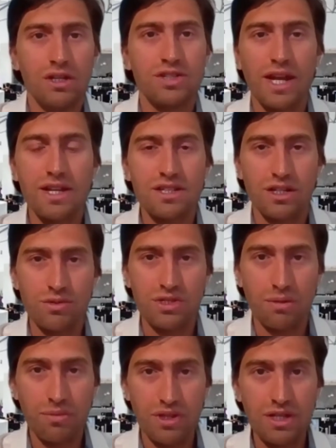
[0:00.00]
get in touch with
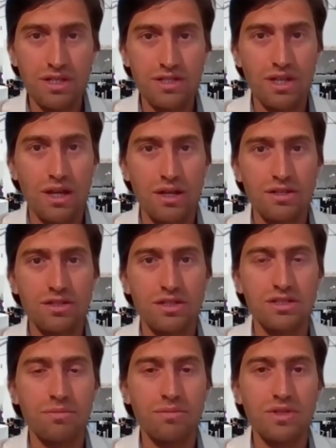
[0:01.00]
some of
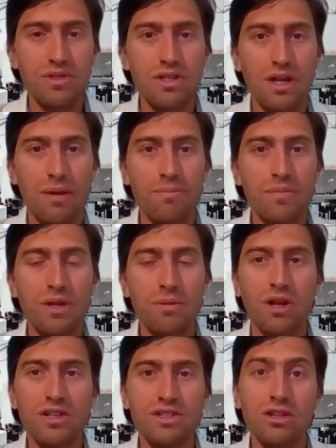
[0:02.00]
the
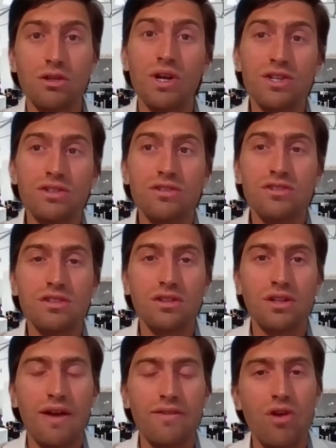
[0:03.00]
people asking the questions to
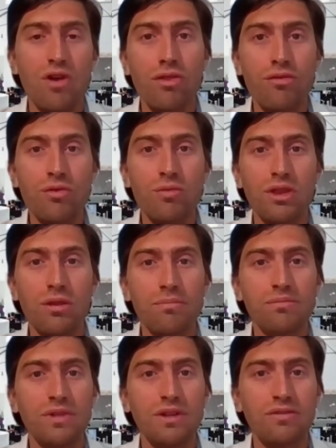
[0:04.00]
have a run through with
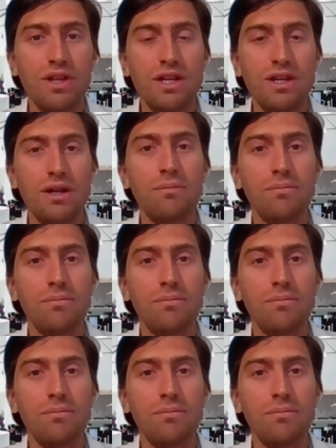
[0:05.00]
them if they need it.